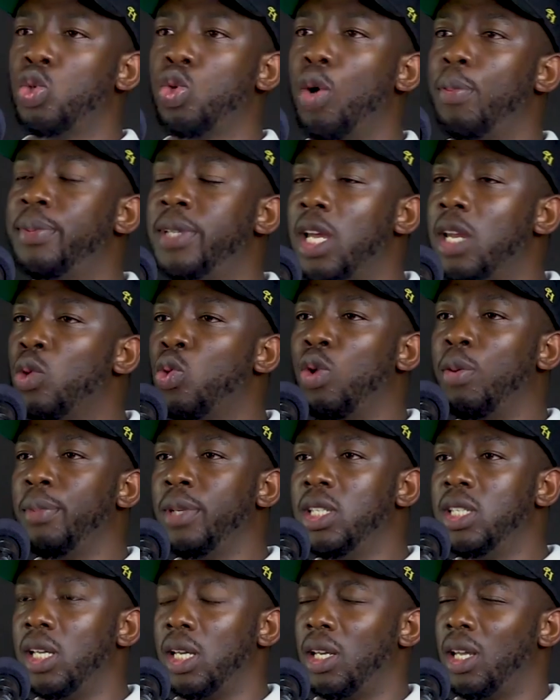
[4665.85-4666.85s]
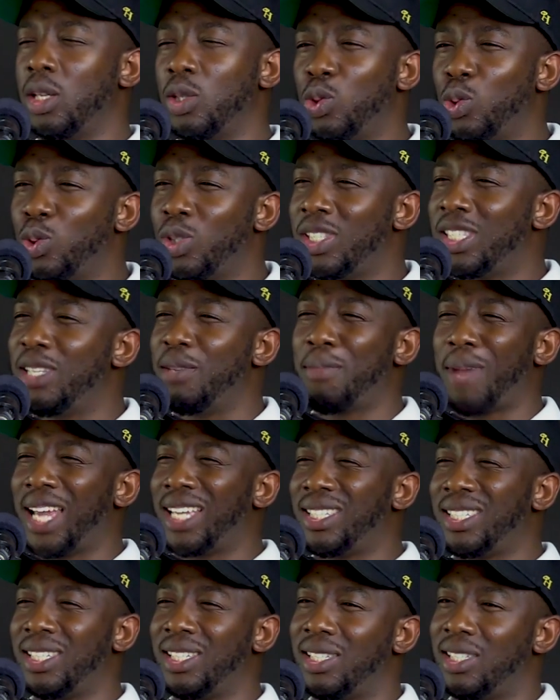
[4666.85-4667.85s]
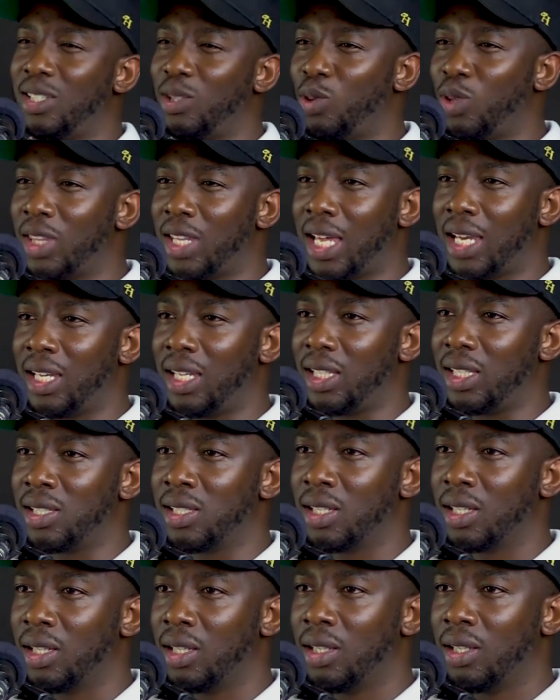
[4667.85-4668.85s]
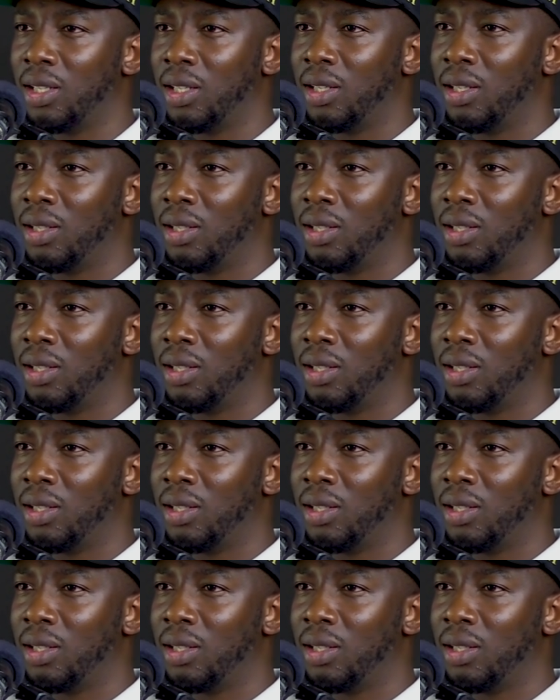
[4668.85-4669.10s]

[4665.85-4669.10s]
top 10 comedian, and you'll see my TT on that list.